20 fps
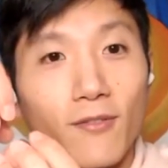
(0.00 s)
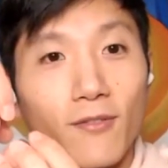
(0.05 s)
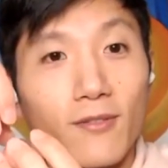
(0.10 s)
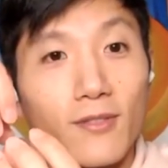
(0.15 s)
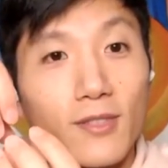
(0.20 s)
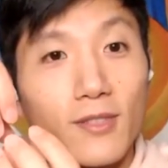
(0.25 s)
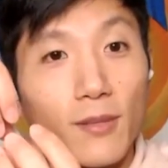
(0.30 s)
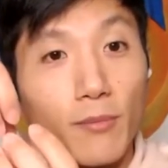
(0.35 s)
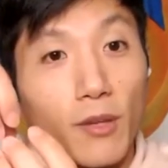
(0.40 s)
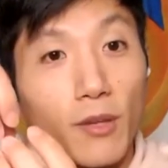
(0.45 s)

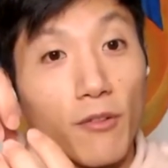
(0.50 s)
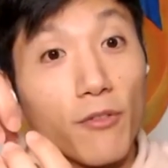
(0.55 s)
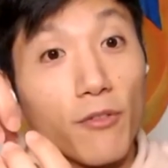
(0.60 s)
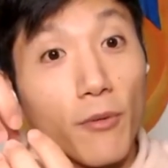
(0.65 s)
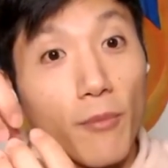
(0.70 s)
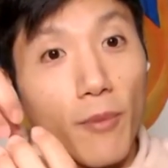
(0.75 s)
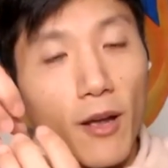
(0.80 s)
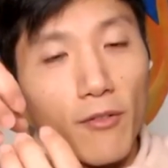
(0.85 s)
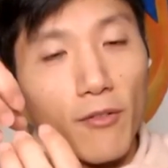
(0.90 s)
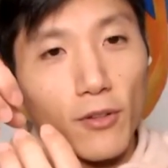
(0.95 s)
something
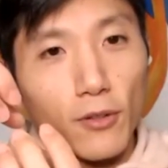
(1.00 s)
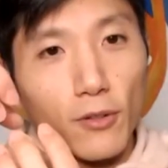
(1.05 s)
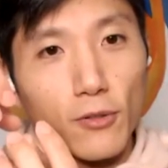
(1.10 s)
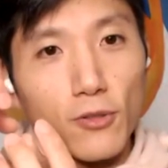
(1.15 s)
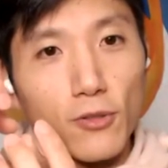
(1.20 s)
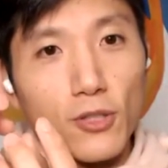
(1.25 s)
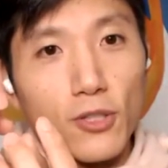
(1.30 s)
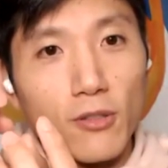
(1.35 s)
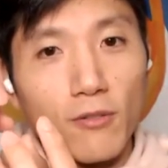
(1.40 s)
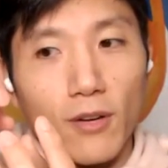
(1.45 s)
from
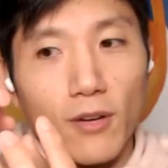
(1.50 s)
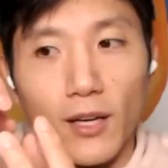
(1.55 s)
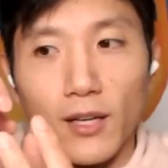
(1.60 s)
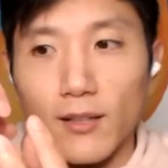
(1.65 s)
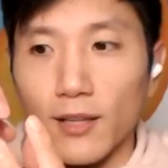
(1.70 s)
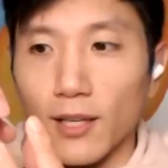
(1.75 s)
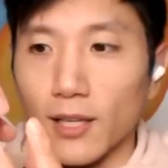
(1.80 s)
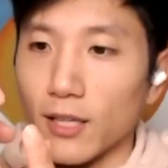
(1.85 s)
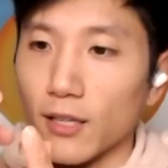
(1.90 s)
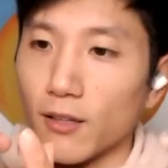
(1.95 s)
evolution, right?
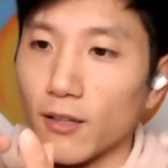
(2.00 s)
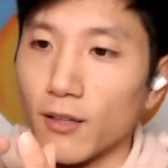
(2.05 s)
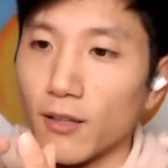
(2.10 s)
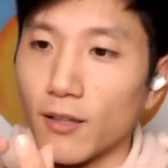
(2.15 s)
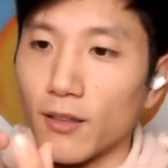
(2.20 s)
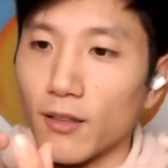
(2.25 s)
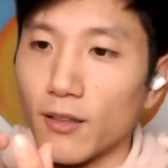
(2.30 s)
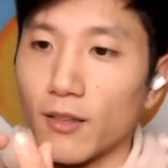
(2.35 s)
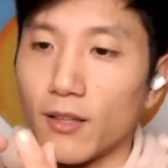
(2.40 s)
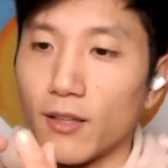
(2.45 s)
Like
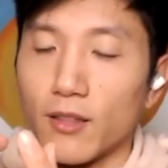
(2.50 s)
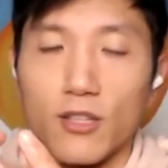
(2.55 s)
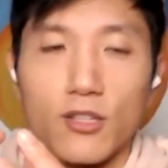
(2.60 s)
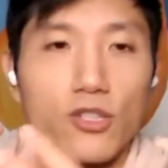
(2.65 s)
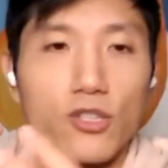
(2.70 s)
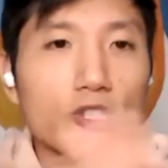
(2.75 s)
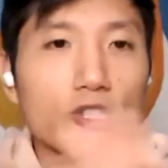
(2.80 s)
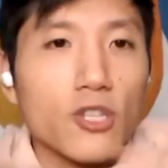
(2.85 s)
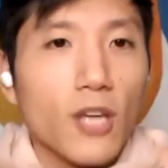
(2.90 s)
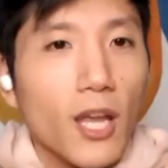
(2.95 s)
the
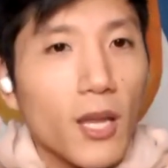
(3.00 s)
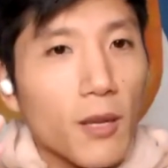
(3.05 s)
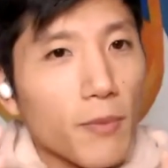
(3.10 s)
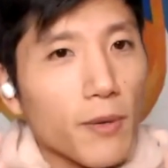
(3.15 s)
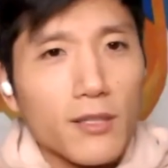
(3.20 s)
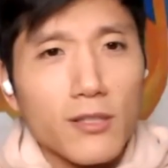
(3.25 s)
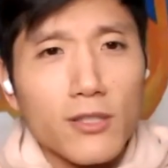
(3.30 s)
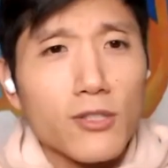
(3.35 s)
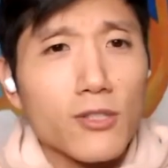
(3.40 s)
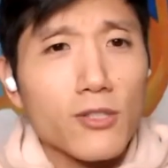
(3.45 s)
shape,
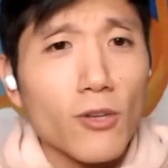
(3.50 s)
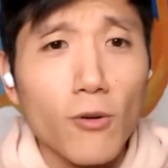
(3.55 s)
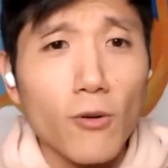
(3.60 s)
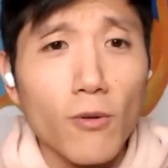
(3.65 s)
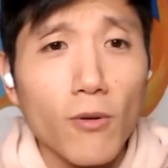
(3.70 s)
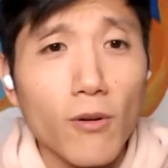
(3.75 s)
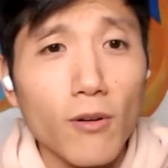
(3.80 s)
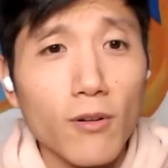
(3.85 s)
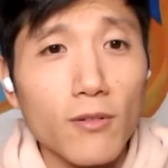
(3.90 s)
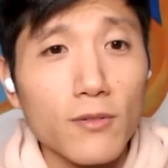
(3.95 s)
it's
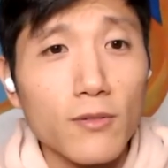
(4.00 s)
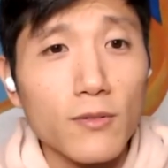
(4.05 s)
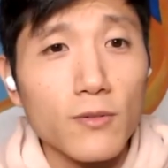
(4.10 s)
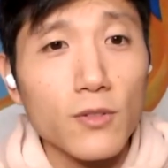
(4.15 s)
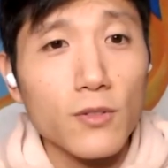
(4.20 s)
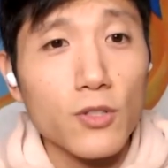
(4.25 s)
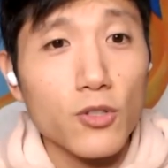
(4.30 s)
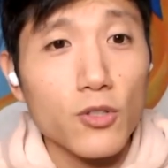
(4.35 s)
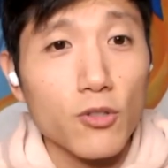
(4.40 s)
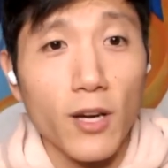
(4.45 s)
so
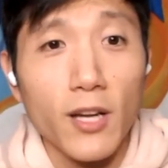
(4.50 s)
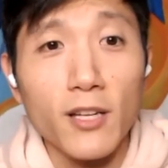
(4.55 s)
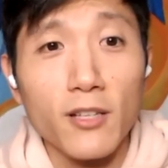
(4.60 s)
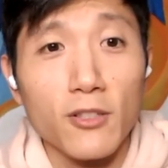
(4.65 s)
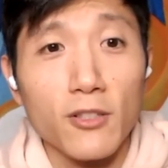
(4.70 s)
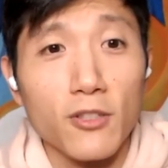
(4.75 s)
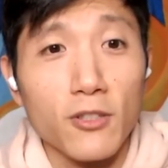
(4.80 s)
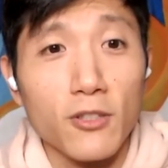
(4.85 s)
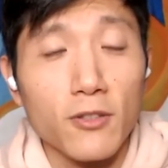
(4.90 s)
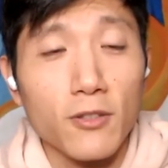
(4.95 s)

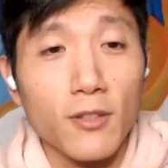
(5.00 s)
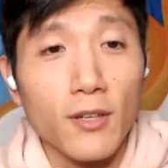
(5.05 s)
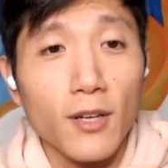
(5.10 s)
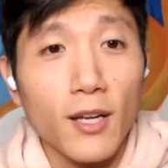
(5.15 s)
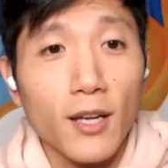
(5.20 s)
strange.